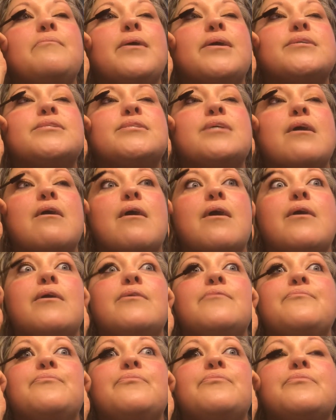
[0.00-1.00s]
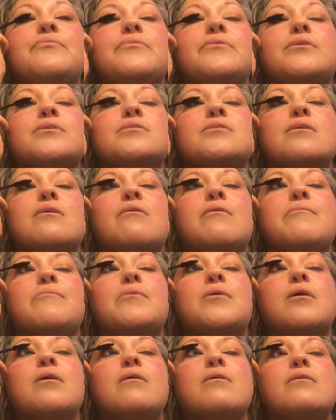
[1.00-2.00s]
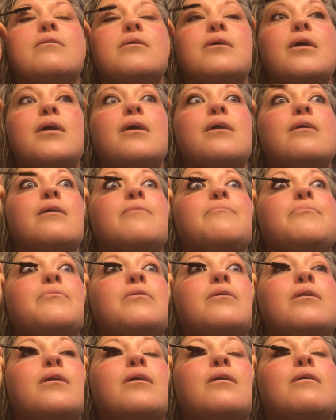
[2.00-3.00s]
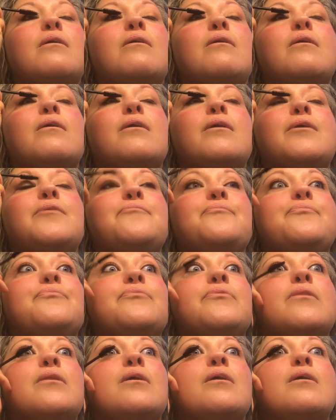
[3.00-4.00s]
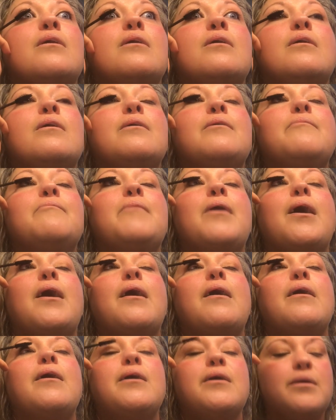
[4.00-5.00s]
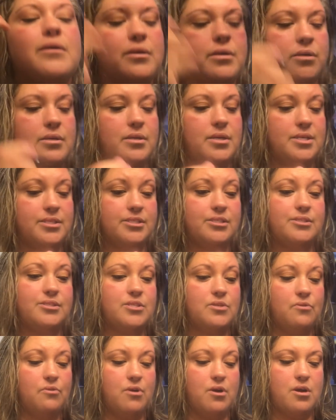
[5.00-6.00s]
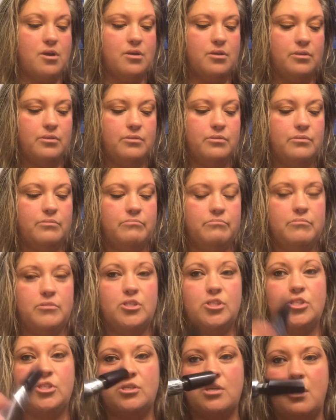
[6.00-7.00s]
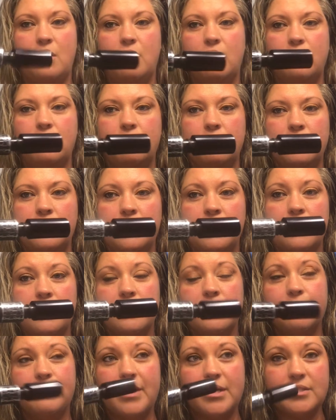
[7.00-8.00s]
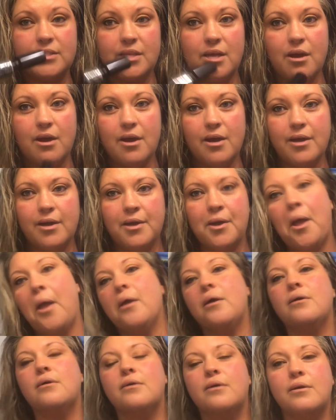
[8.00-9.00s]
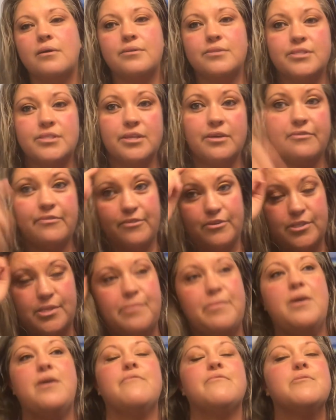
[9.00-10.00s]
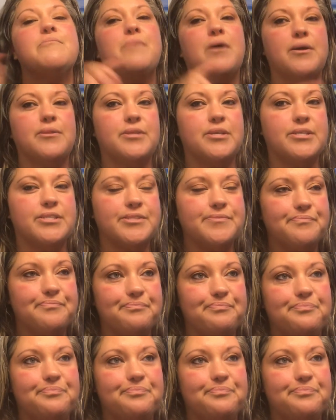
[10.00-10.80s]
mascara. So I'm currently putting on my It's Dior Show mascara. This is the first time I ever bought this.